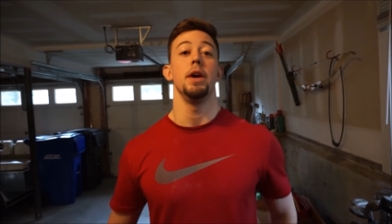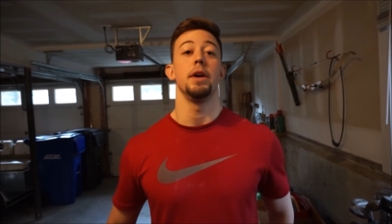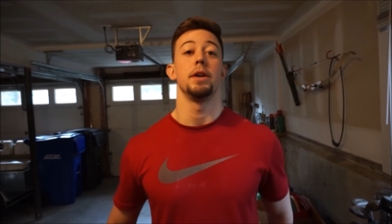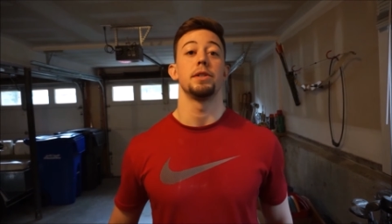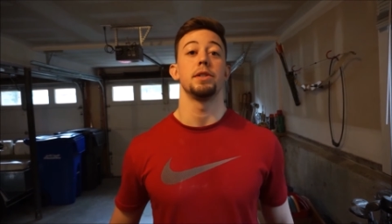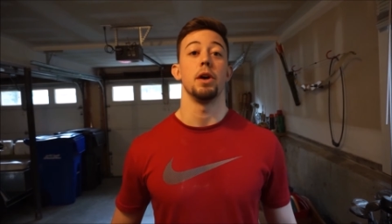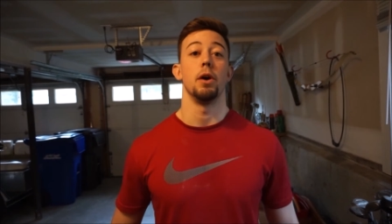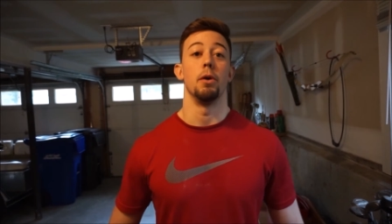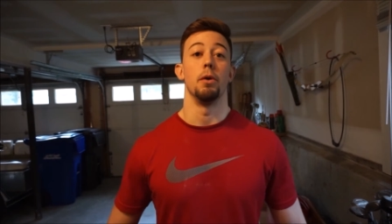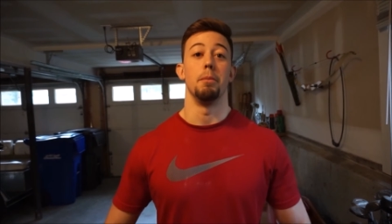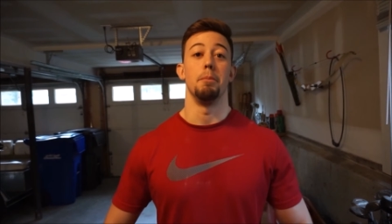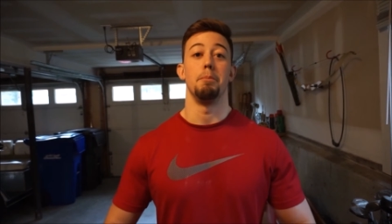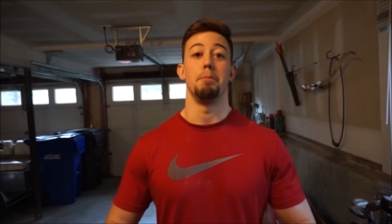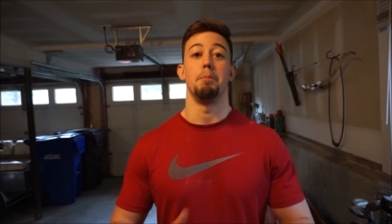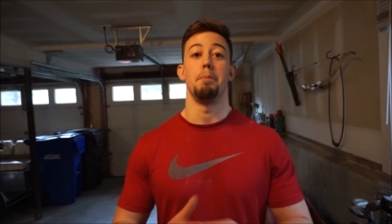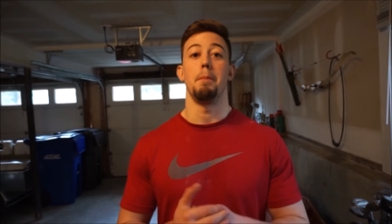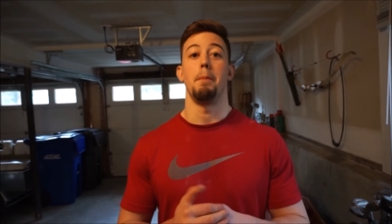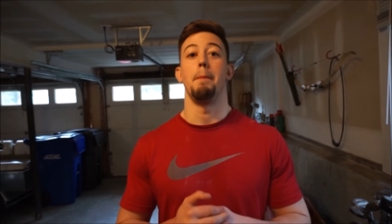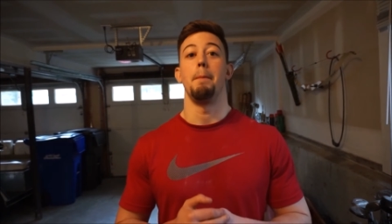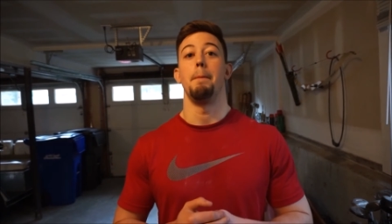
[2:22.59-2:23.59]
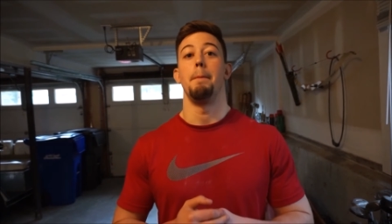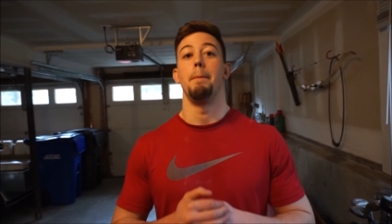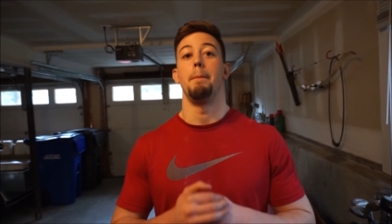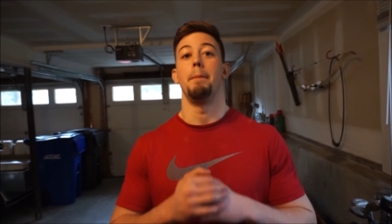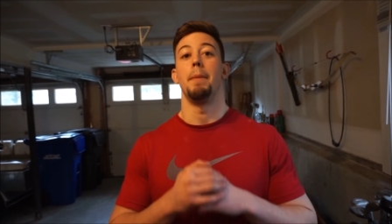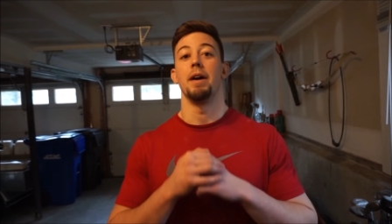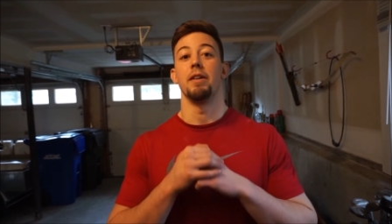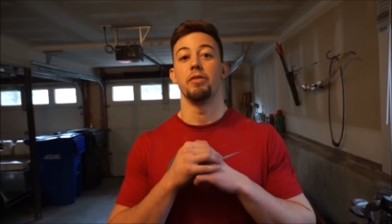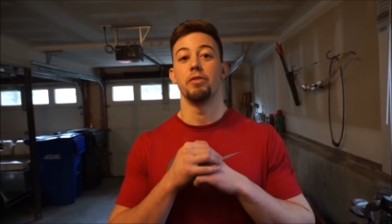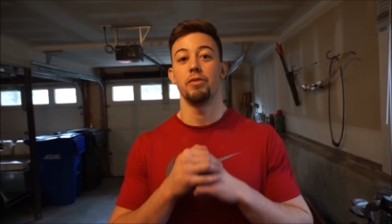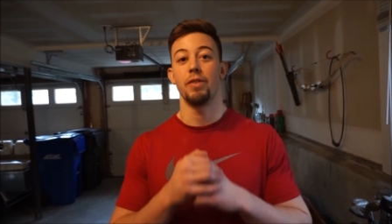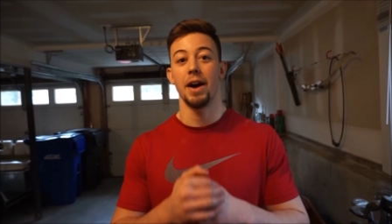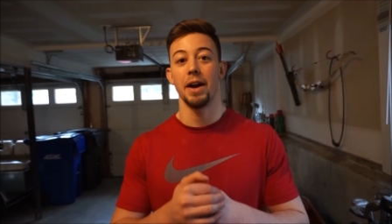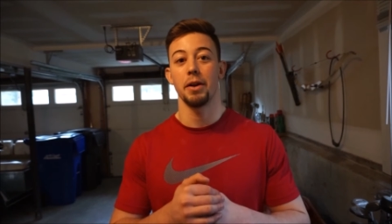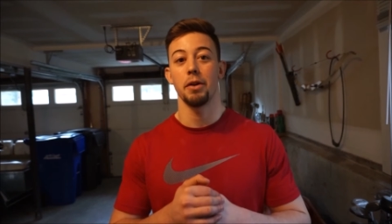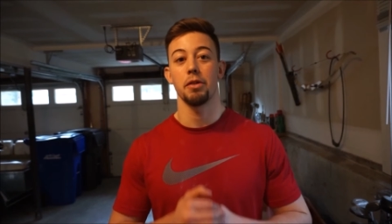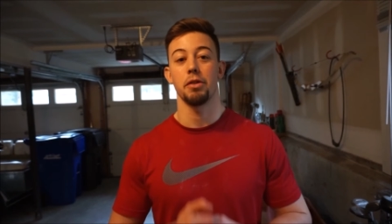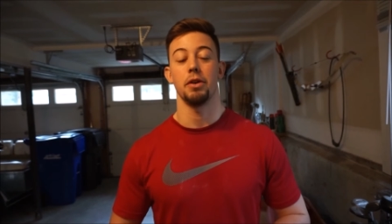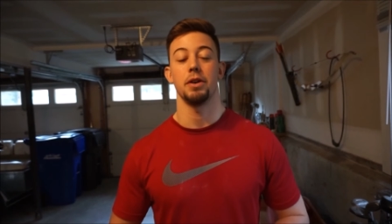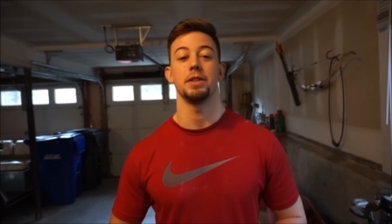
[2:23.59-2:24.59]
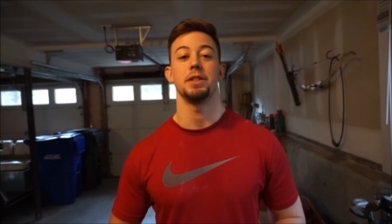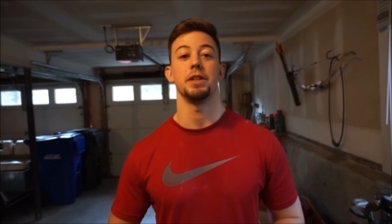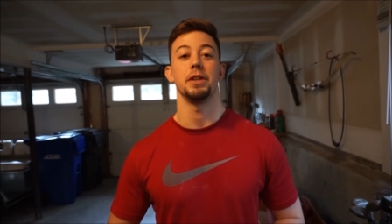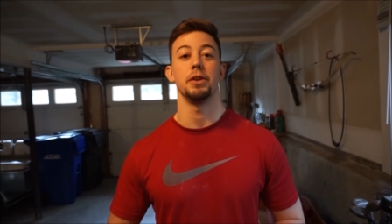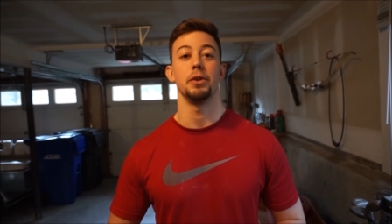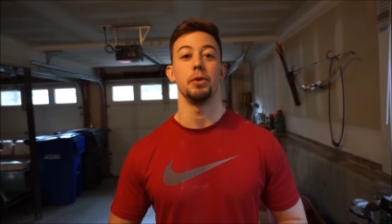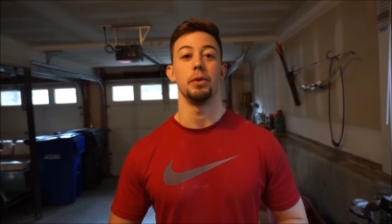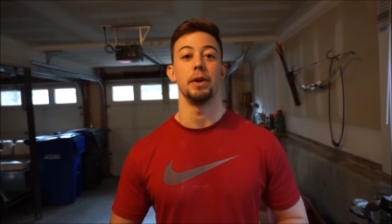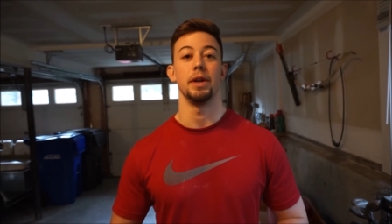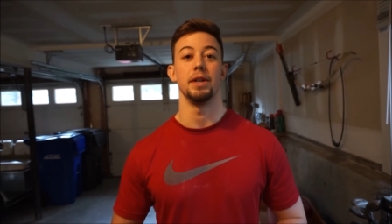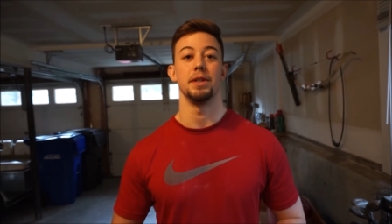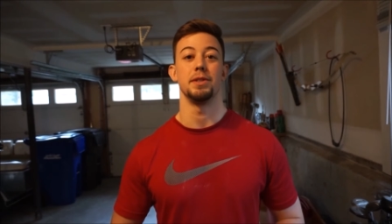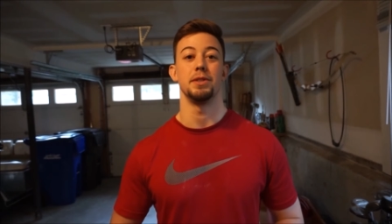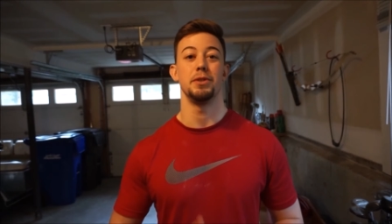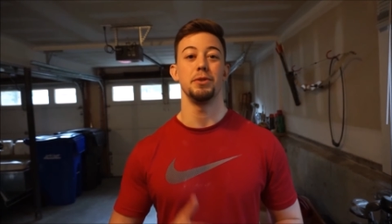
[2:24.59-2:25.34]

So my final thought to you is,